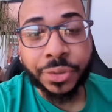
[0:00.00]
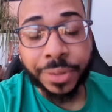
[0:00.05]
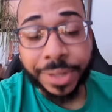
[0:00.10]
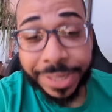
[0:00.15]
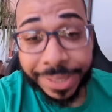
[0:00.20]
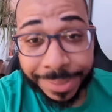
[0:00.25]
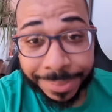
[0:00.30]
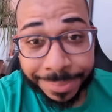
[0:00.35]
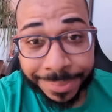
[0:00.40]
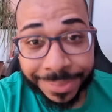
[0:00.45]

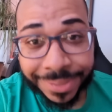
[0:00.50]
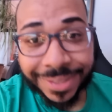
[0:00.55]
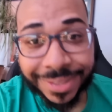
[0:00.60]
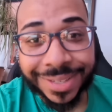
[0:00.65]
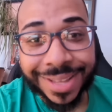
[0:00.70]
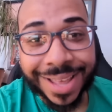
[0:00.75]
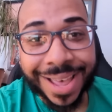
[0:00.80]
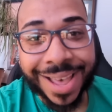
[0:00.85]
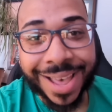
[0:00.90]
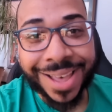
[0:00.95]

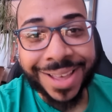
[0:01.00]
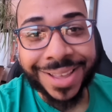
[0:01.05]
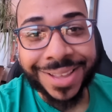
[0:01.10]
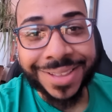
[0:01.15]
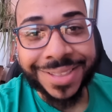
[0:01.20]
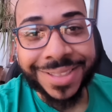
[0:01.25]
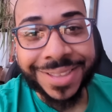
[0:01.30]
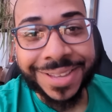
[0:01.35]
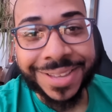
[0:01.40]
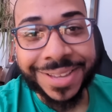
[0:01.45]
Dreams
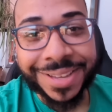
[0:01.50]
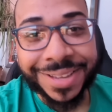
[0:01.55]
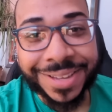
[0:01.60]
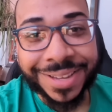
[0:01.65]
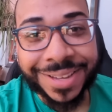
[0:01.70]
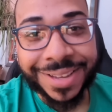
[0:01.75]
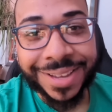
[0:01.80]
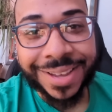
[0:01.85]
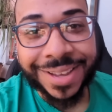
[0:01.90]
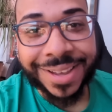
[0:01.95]
that
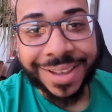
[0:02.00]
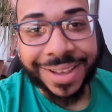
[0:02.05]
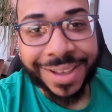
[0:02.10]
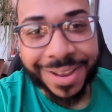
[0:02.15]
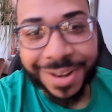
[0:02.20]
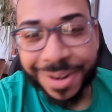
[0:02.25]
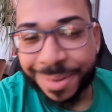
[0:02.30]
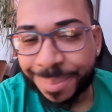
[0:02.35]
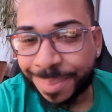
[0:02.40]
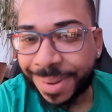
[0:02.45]
the
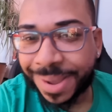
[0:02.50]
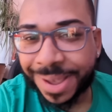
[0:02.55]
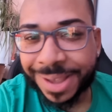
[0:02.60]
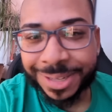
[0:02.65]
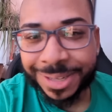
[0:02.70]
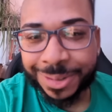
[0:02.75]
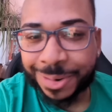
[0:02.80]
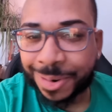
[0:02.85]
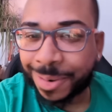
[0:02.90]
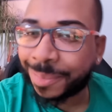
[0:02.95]

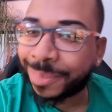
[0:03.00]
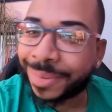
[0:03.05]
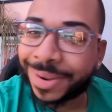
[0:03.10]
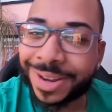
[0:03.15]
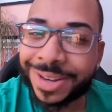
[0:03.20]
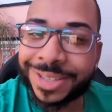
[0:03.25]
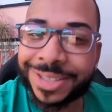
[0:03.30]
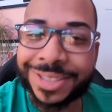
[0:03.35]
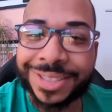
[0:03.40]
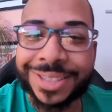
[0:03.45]
enterprise,
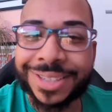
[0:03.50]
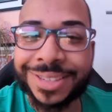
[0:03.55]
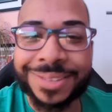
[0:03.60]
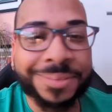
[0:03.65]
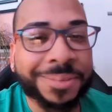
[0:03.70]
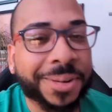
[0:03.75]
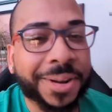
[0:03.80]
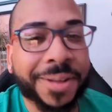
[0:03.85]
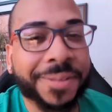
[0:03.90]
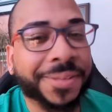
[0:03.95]

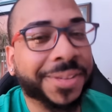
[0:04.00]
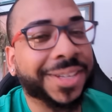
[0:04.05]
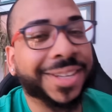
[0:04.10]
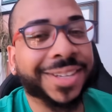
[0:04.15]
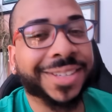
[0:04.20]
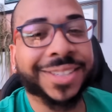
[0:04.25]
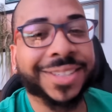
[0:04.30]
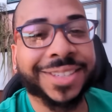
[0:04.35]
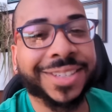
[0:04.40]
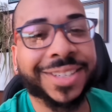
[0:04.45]
corporation, whatever
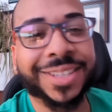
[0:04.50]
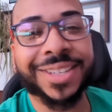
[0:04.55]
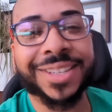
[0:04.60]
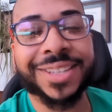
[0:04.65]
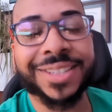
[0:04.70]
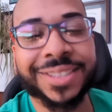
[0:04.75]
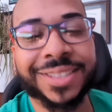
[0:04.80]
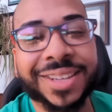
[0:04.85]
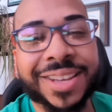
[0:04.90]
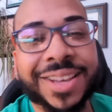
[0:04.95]
the entity
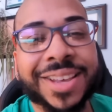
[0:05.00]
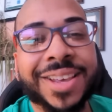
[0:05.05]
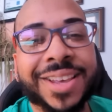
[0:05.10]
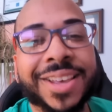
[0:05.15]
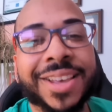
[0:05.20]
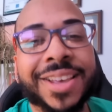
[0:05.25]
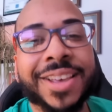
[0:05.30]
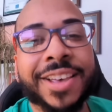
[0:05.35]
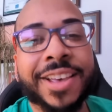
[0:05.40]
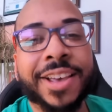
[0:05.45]
is,
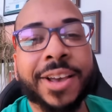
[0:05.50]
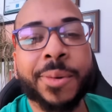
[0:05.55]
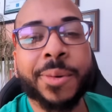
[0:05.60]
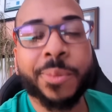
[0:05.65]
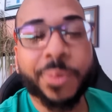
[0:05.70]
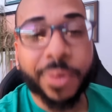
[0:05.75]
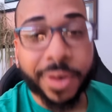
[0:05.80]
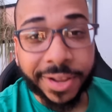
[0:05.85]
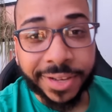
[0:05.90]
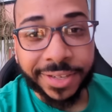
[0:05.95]

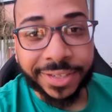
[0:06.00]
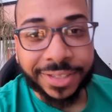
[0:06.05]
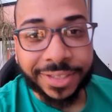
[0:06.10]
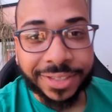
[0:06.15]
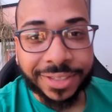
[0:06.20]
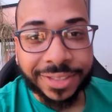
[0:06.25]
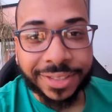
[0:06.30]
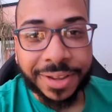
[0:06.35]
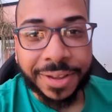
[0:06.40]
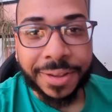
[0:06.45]

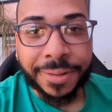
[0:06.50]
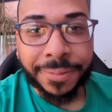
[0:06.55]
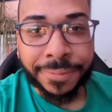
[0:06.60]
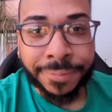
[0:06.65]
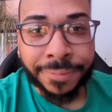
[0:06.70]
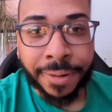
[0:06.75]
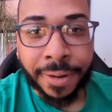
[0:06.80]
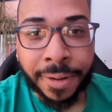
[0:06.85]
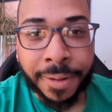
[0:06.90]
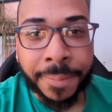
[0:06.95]
wants
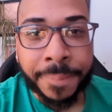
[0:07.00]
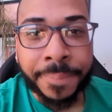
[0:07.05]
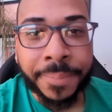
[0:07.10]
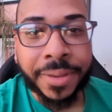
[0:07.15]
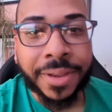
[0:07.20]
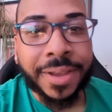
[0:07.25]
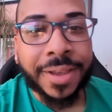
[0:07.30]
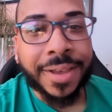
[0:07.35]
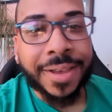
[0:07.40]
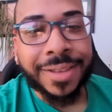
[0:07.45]

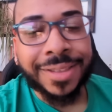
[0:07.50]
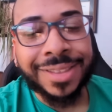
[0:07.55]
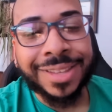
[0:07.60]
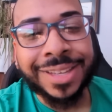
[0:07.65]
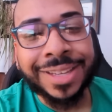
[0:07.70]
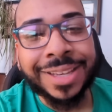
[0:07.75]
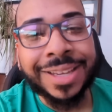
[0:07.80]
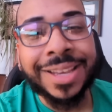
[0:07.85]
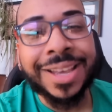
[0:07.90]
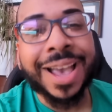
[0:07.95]
from
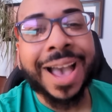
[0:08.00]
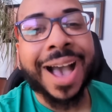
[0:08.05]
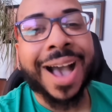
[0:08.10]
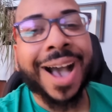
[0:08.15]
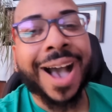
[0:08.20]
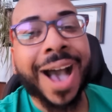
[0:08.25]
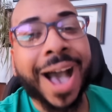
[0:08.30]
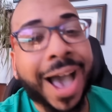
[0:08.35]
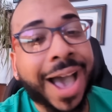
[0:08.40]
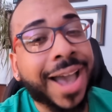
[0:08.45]
the
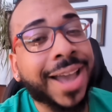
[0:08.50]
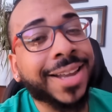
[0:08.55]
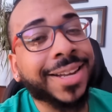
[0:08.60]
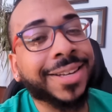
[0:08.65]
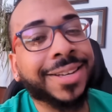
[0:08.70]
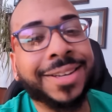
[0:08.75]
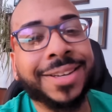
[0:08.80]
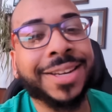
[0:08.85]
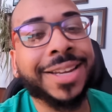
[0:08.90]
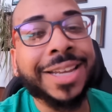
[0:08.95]

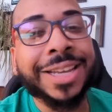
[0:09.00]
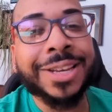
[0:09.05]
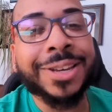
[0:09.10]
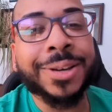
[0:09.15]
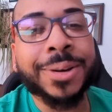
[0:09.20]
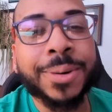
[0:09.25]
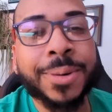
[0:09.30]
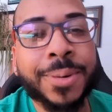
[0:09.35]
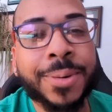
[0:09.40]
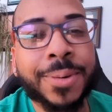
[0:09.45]

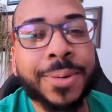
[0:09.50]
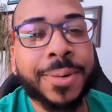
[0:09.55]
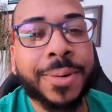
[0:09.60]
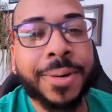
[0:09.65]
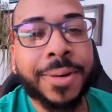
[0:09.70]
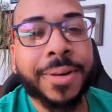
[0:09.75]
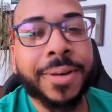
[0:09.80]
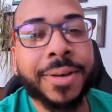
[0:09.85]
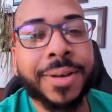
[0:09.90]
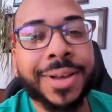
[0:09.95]

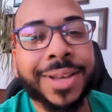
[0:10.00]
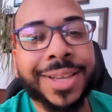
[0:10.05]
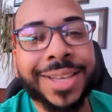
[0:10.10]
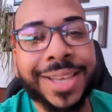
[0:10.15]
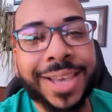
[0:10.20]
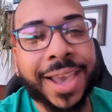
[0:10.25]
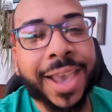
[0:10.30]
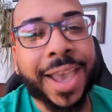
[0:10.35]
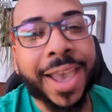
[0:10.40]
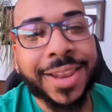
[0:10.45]
ideal
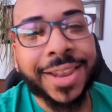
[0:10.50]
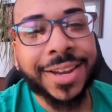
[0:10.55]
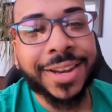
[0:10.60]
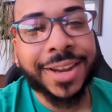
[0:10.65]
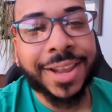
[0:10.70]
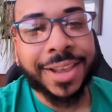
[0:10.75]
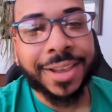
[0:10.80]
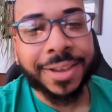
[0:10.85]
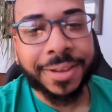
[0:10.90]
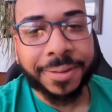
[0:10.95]

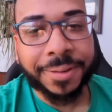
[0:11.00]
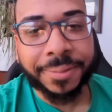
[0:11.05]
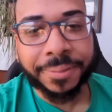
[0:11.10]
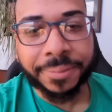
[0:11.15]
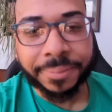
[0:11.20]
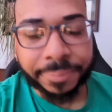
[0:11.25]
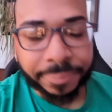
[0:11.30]
candidate.